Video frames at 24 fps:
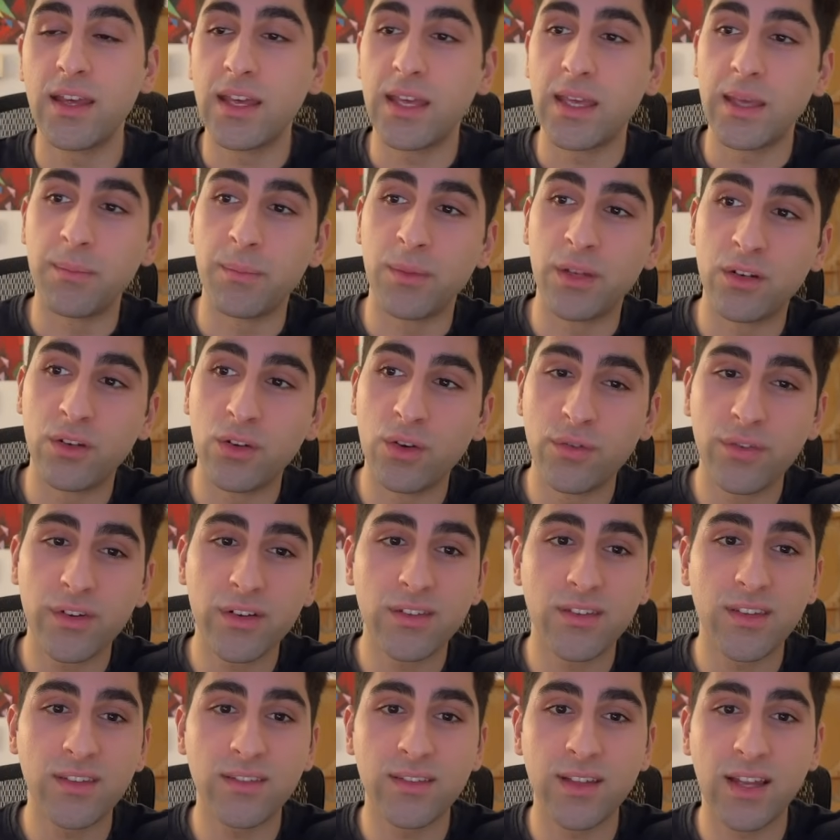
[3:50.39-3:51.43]
He
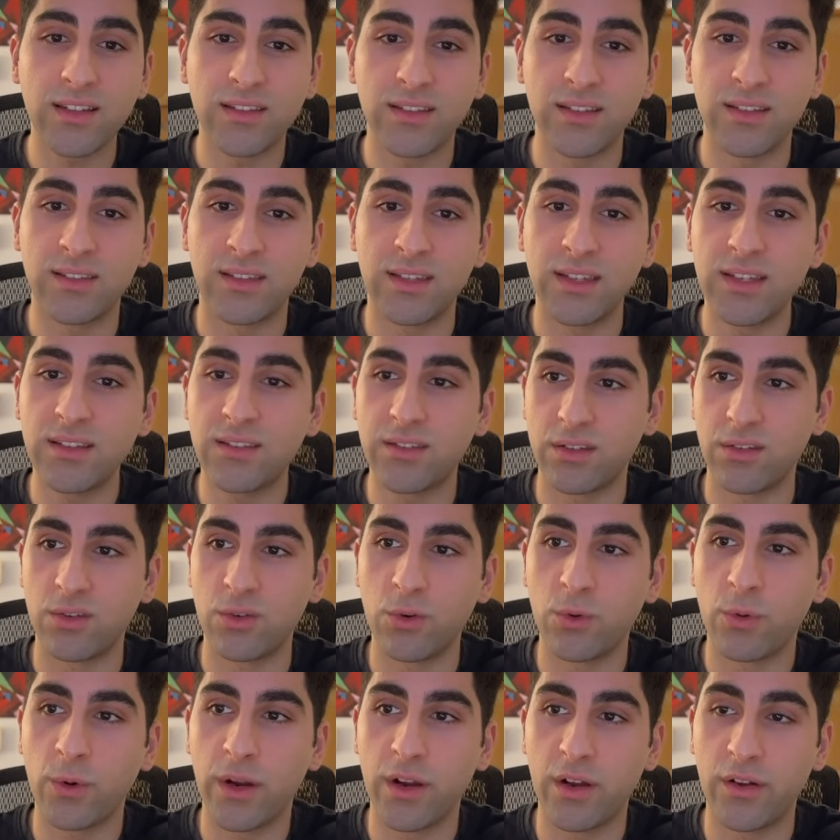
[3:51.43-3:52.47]
maneuvers his knight to
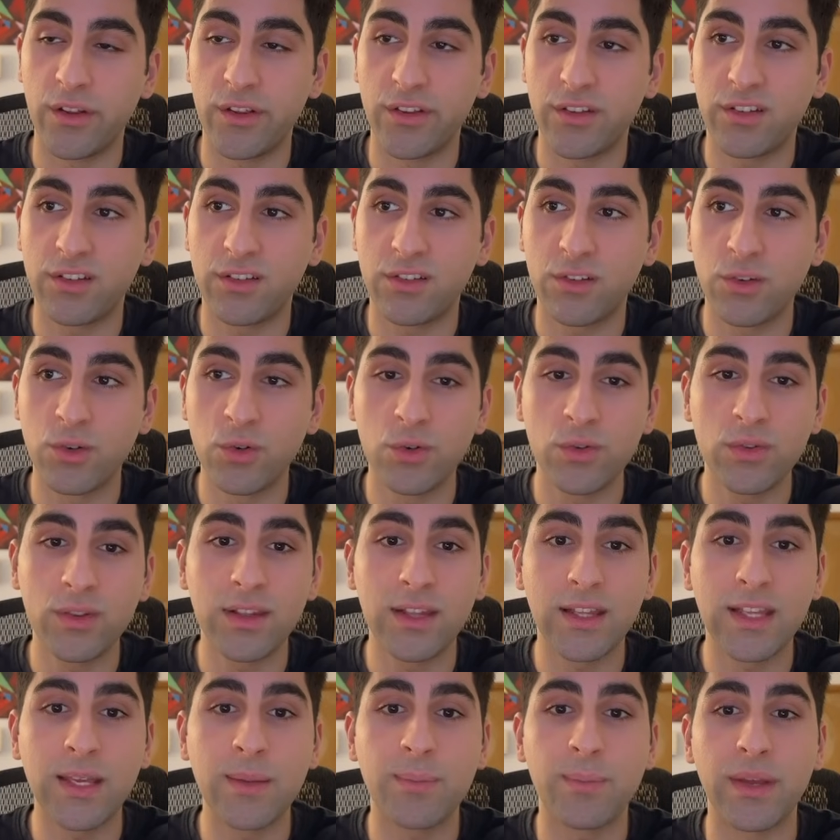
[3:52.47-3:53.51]
d2, where it will
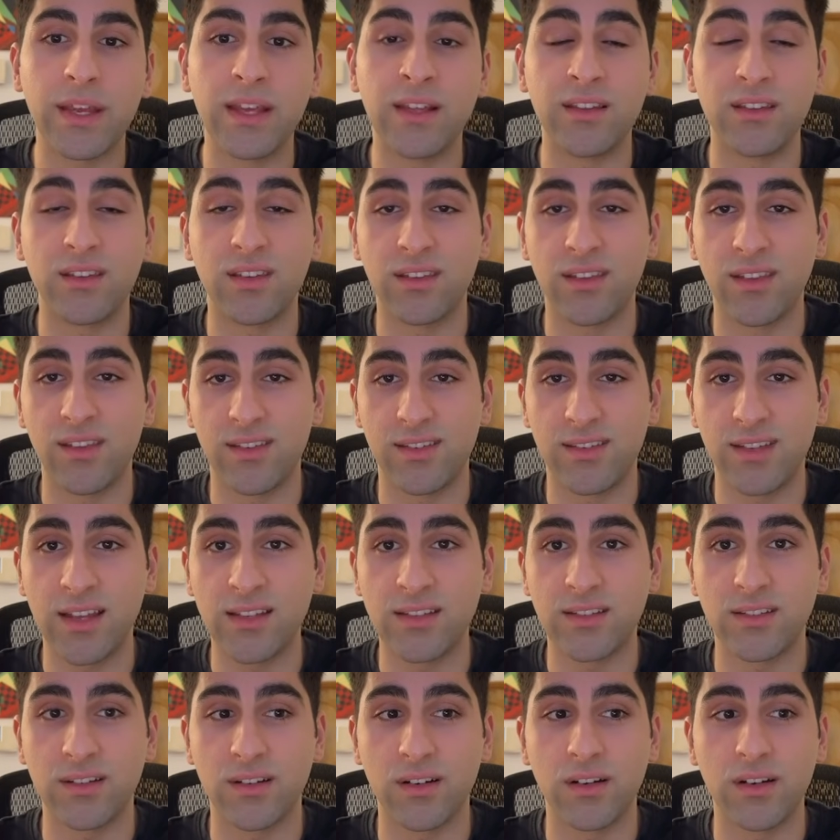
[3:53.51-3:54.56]
soon leap into the
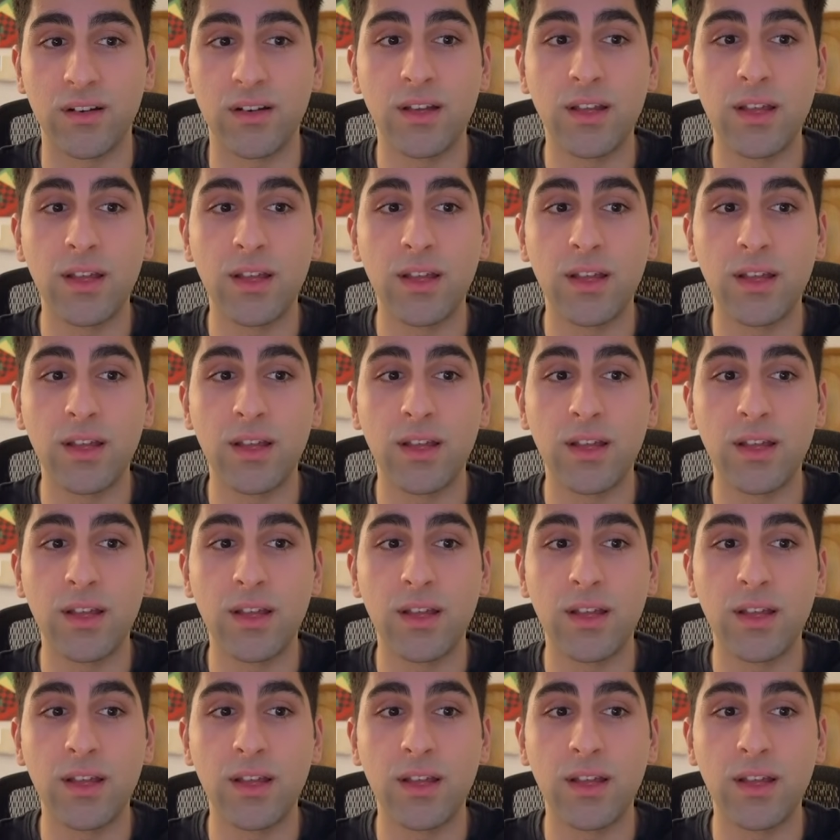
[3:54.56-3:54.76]
center.